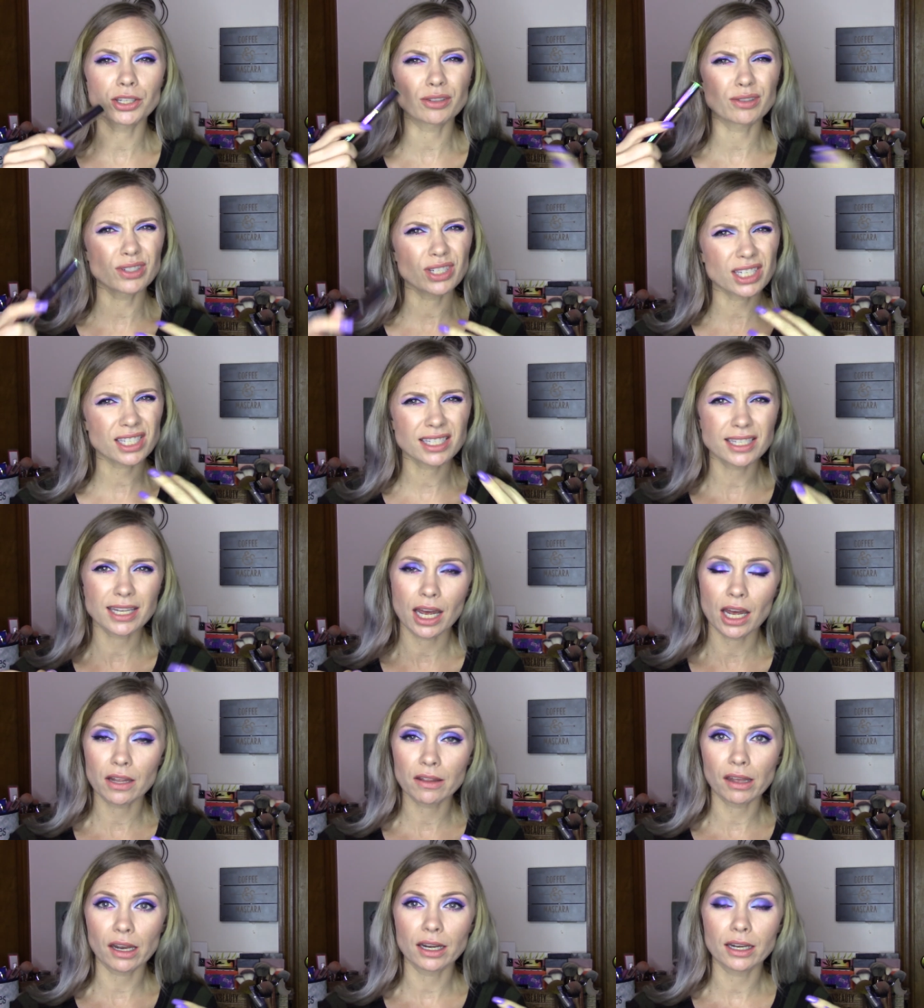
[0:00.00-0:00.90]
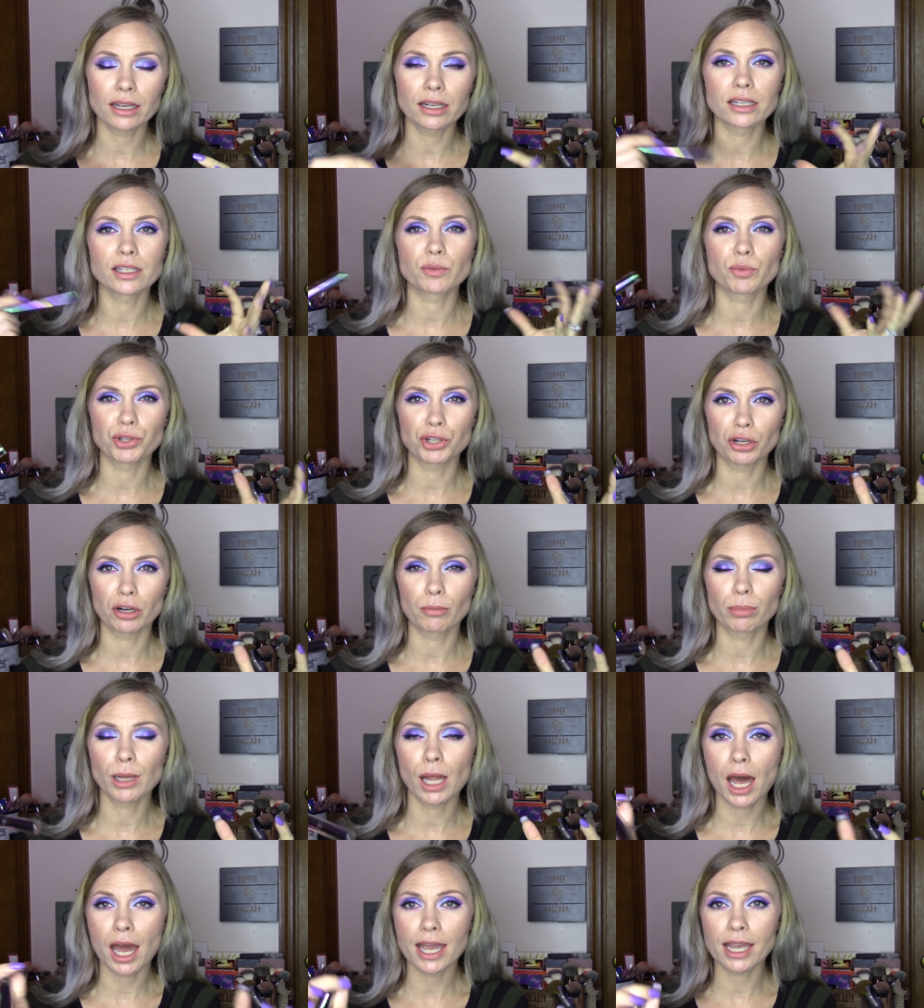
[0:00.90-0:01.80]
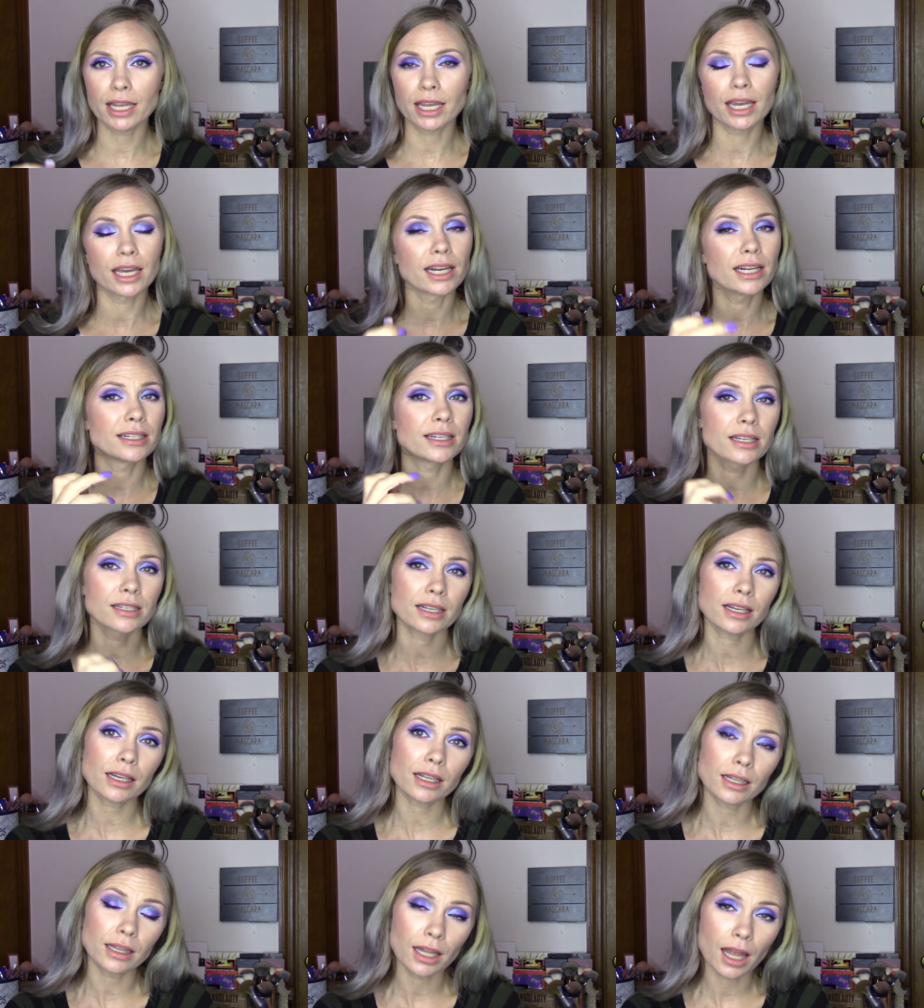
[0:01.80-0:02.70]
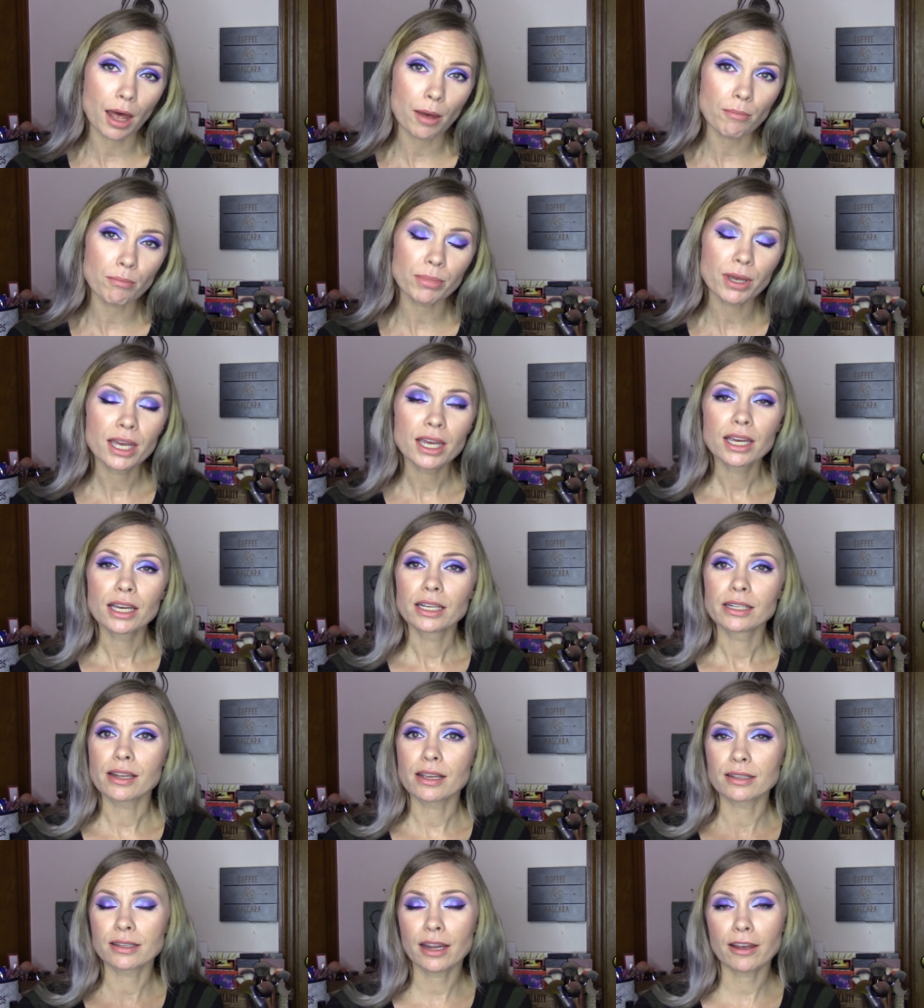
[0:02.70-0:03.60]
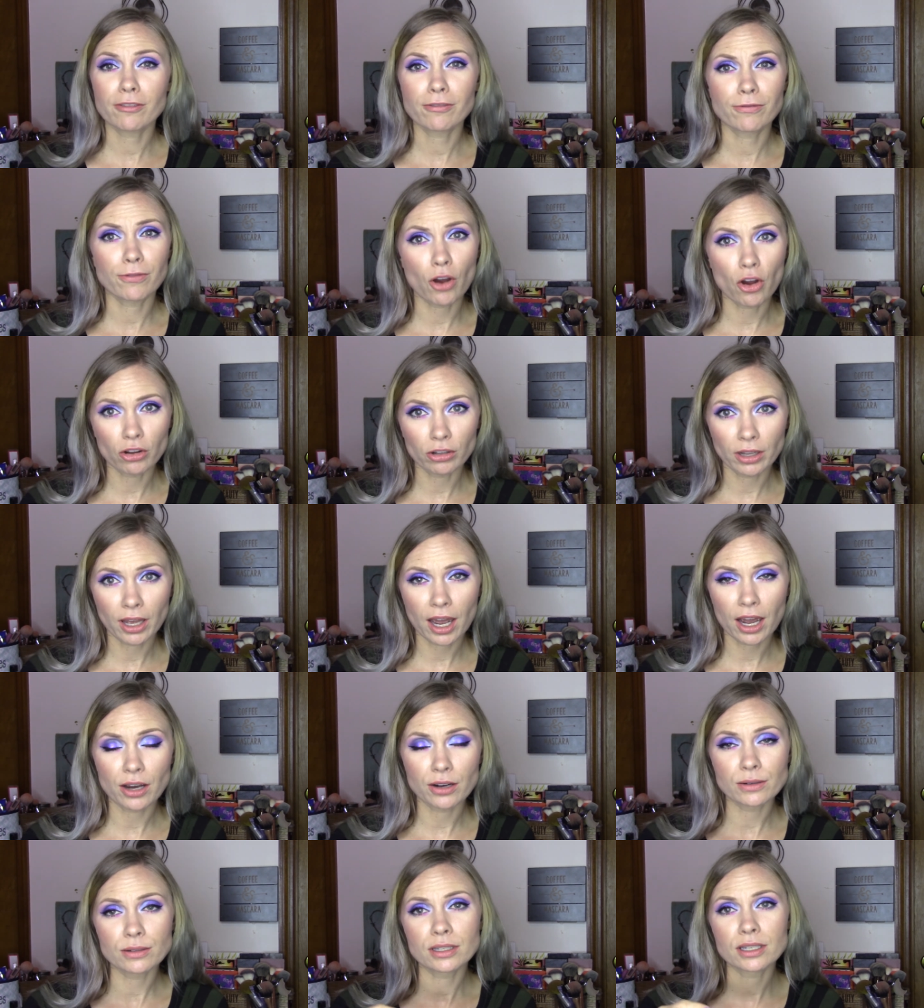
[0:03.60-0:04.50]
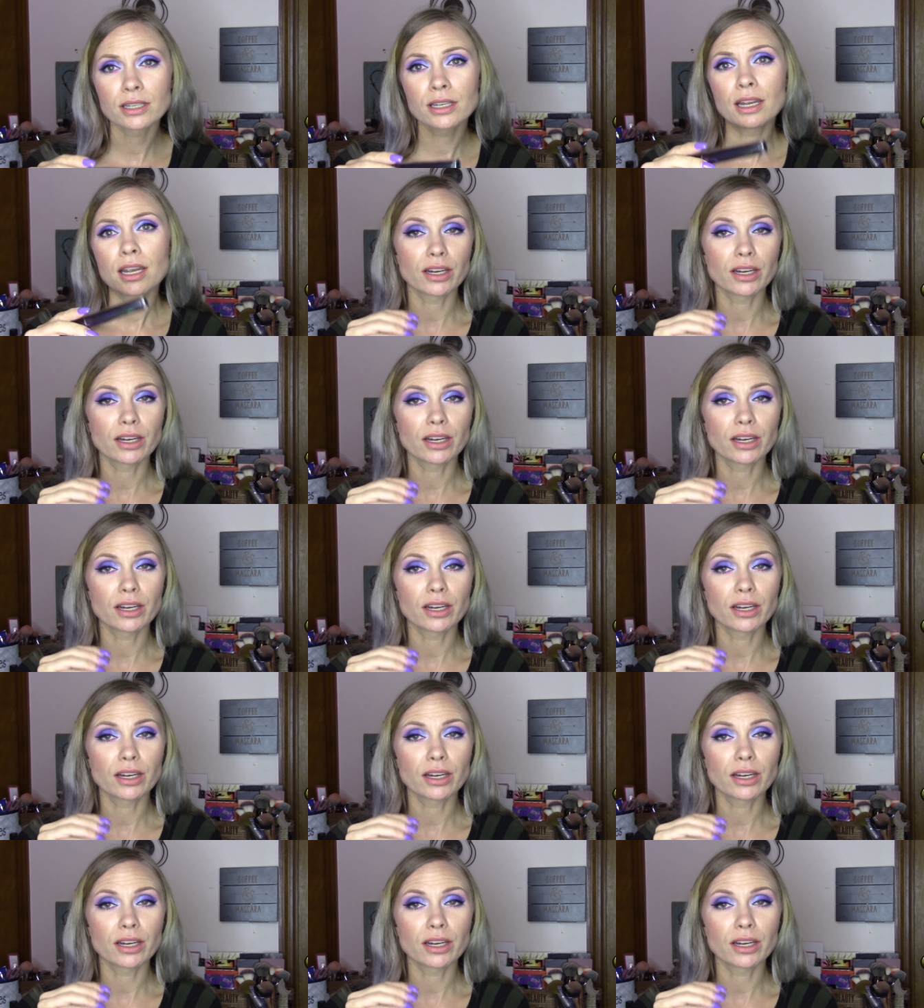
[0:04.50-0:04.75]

You can just tell that it is when you're applying it. It doesn't clump, doesn't have fallout.